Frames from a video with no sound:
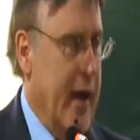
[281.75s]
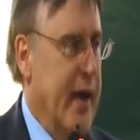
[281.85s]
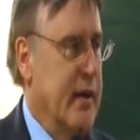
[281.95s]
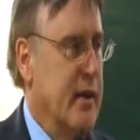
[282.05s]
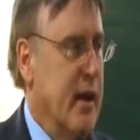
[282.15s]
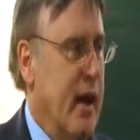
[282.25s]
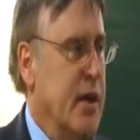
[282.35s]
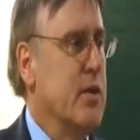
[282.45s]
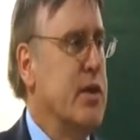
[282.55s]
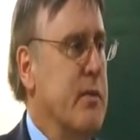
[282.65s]
and I
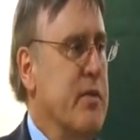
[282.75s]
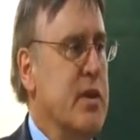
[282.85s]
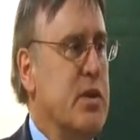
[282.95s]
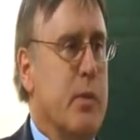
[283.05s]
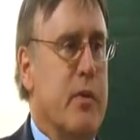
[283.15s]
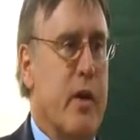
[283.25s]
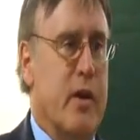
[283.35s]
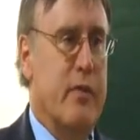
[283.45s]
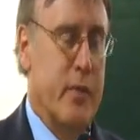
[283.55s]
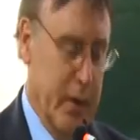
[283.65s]
know some of this will be
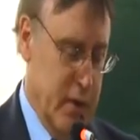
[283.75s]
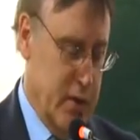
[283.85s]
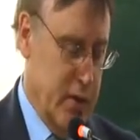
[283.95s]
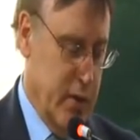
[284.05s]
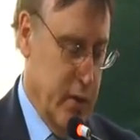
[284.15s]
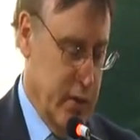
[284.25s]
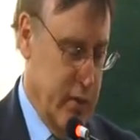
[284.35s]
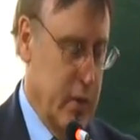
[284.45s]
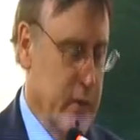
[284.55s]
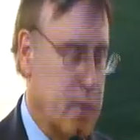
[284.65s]
very familiar to those
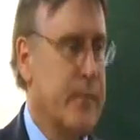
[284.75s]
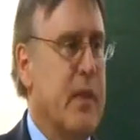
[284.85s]
of you